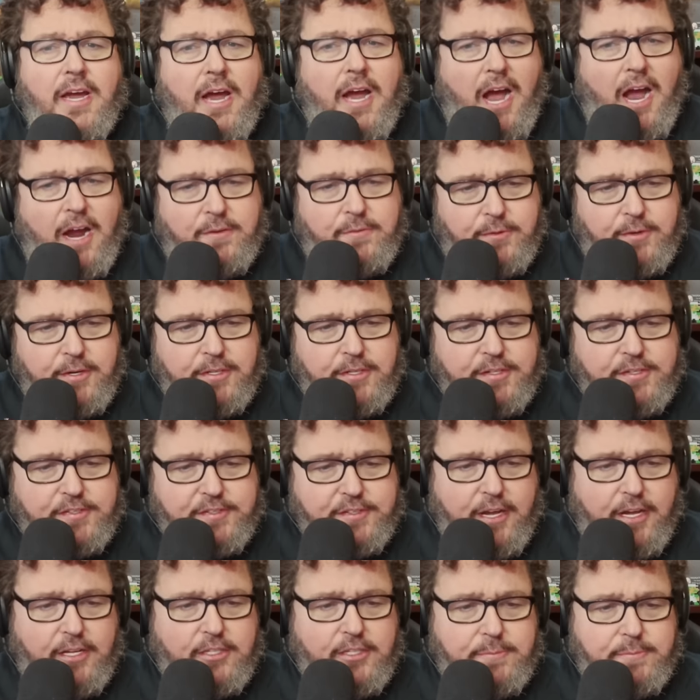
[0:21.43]
I've really
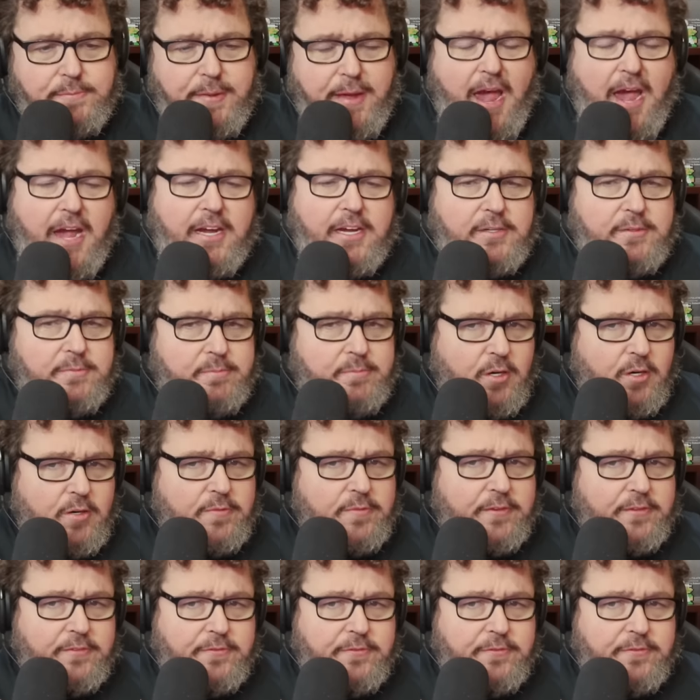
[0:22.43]
scaled it back. And moving